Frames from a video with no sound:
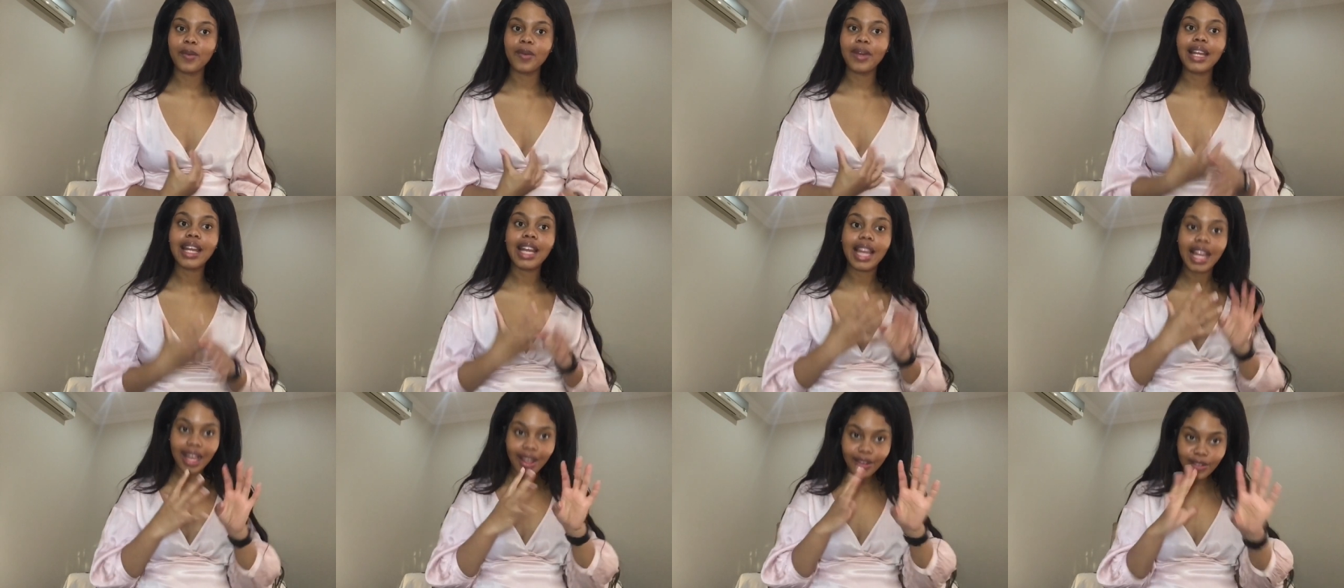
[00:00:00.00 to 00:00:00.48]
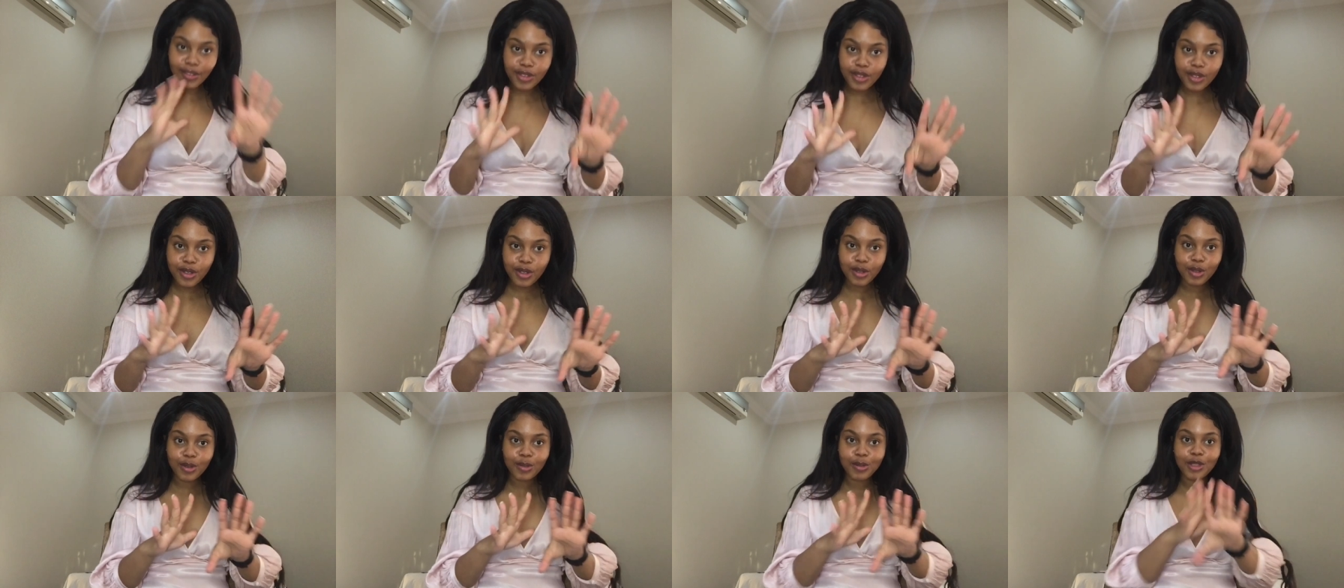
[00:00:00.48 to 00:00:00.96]
we love
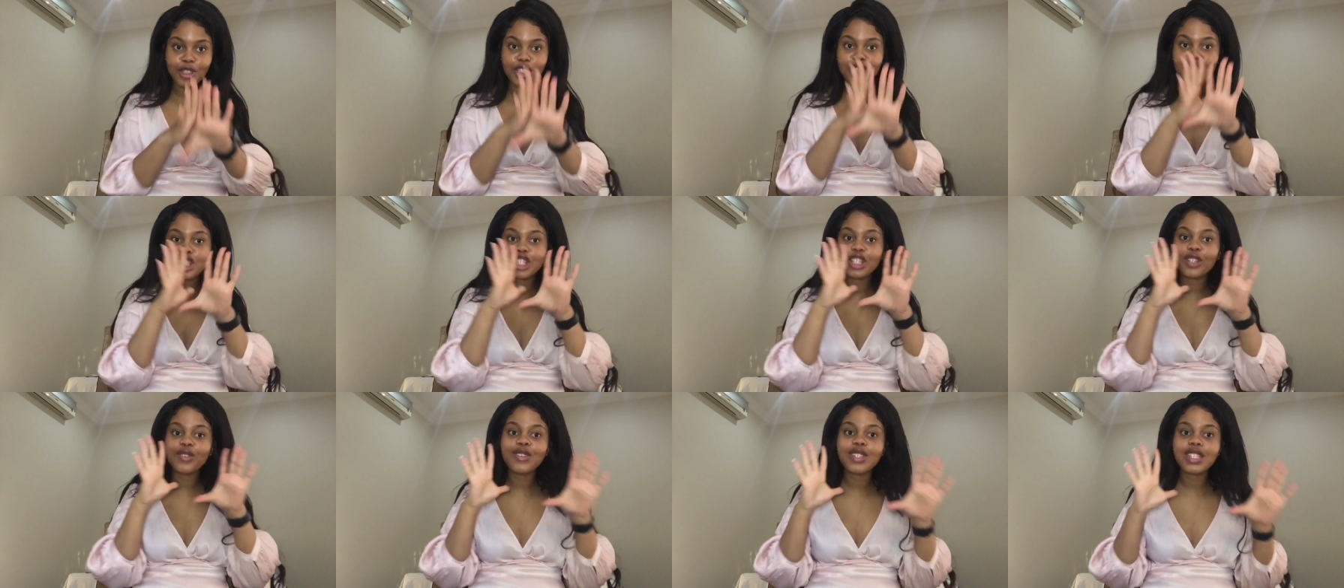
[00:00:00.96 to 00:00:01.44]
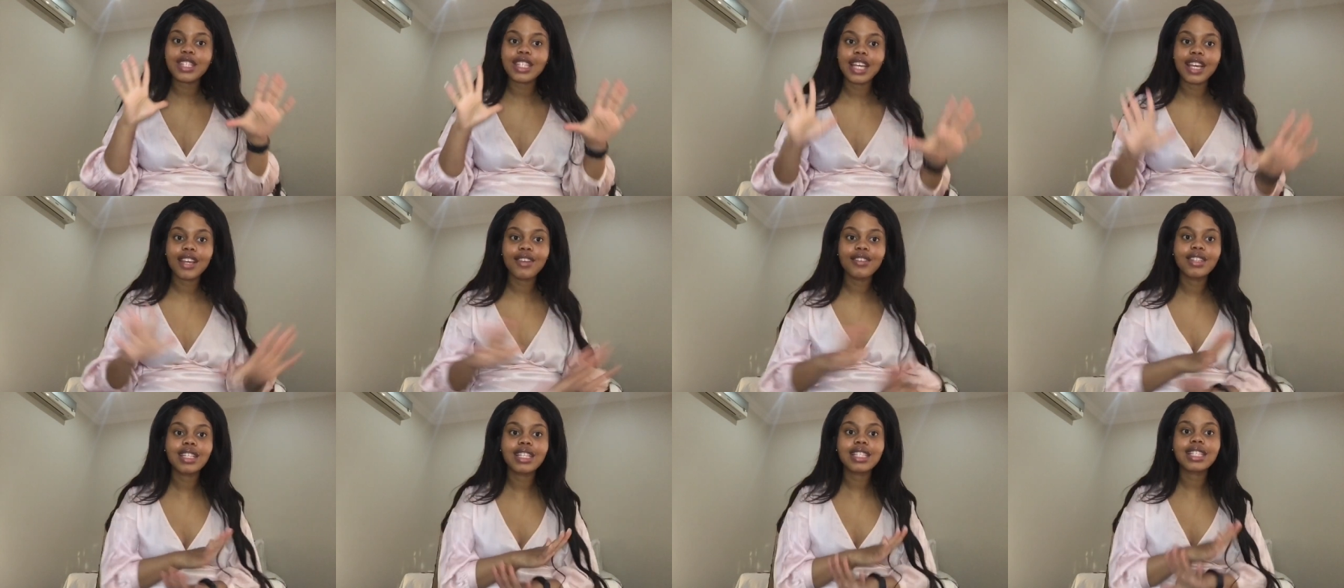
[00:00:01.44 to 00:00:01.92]
you but you could have
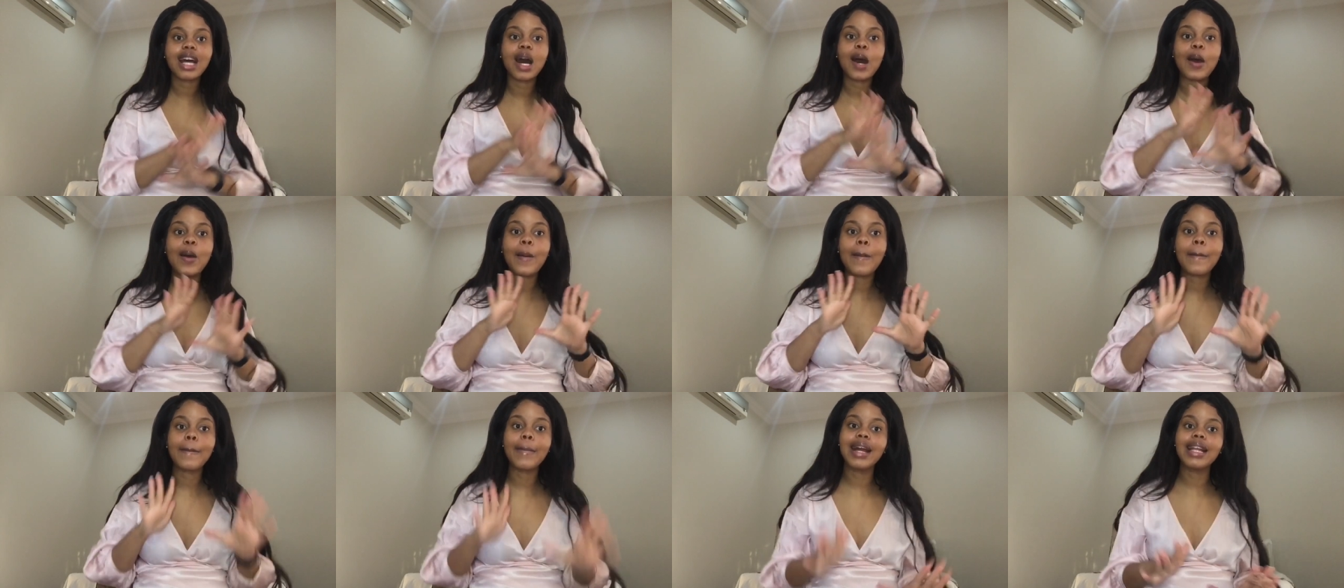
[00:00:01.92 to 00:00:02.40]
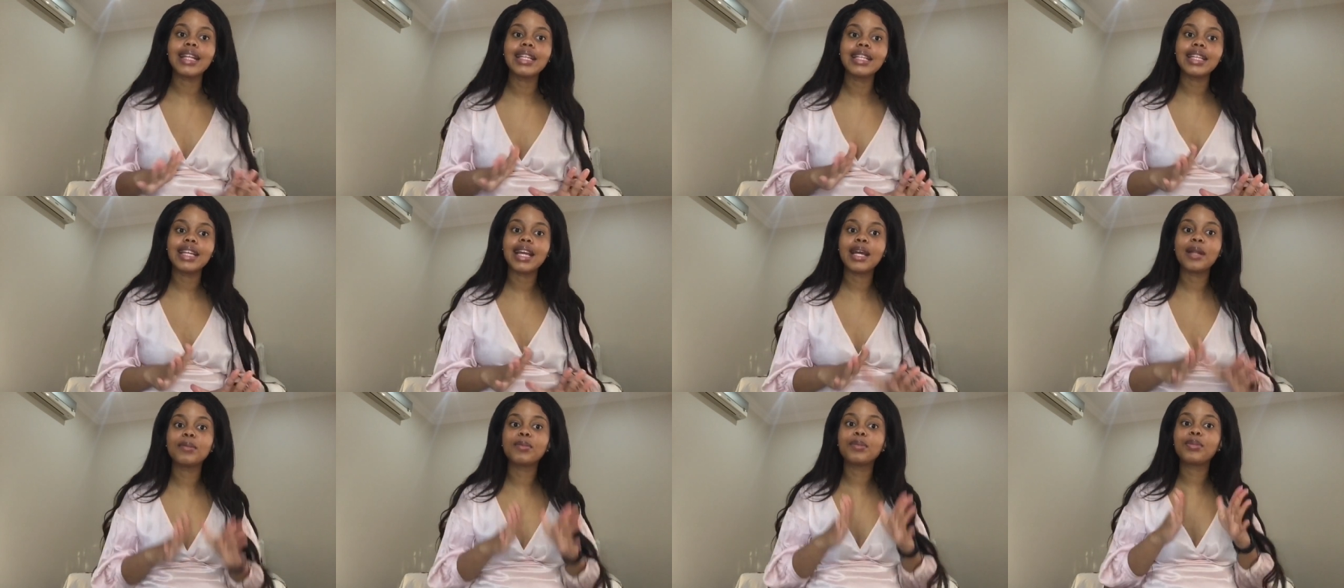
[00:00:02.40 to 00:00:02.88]
saved us our
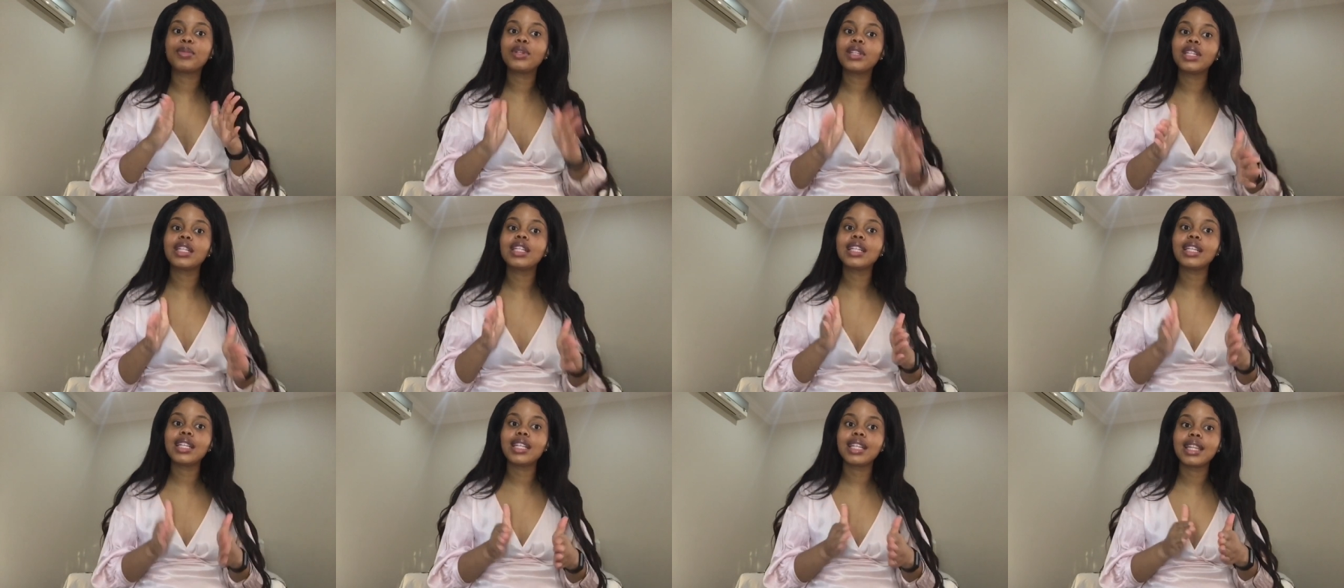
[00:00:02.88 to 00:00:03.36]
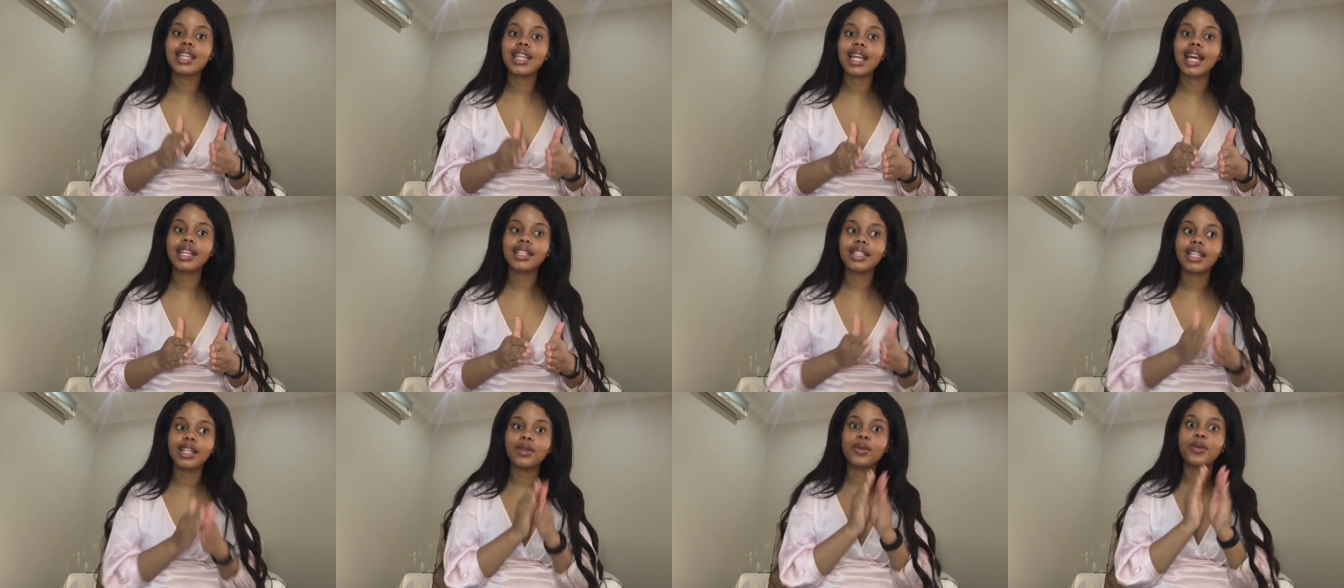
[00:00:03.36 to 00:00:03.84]
money and put it in
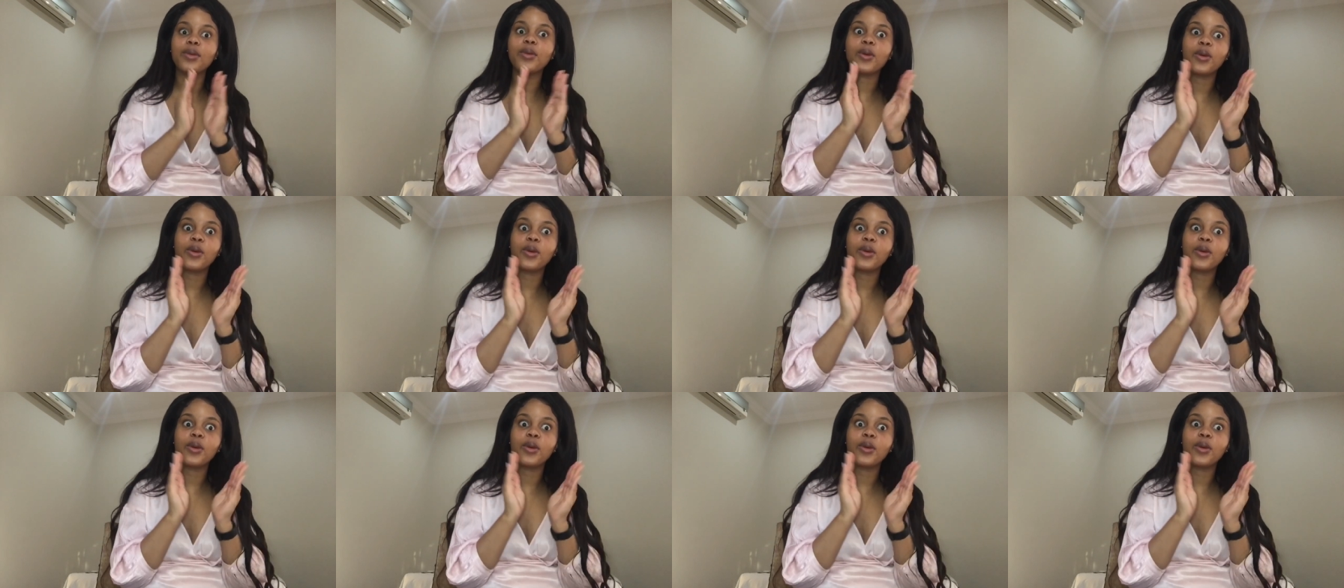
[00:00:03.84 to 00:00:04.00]
that and